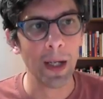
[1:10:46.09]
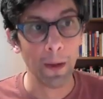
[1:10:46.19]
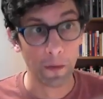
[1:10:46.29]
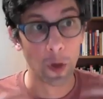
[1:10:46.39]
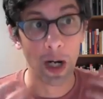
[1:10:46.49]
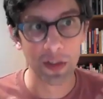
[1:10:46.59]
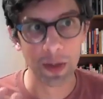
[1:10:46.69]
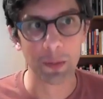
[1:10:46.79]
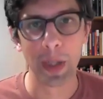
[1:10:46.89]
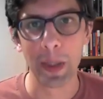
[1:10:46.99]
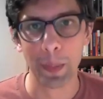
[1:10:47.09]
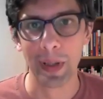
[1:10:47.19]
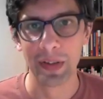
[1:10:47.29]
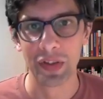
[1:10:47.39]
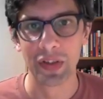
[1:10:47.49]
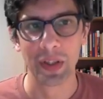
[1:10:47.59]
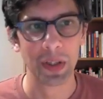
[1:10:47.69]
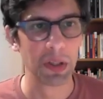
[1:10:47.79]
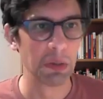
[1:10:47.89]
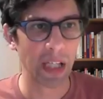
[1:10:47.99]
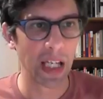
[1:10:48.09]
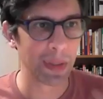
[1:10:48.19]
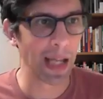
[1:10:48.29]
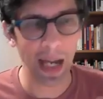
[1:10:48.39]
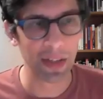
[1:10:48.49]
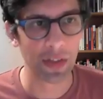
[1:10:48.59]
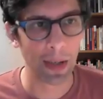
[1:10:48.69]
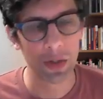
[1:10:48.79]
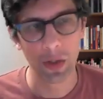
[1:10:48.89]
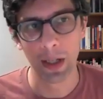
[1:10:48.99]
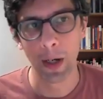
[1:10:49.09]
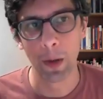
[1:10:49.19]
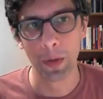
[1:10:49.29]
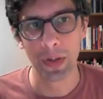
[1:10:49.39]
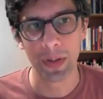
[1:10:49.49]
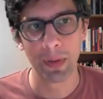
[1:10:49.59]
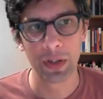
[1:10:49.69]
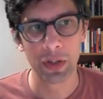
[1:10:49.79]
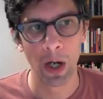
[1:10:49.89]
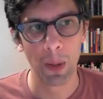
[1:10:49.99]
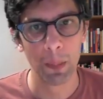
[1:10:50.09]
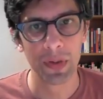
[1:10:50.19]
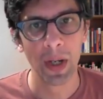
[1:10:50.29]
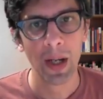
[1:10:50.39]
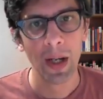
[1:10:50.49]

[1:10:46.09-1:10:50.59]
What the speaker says: frightened people into keeping their heads down and trying to hold on to their jobs.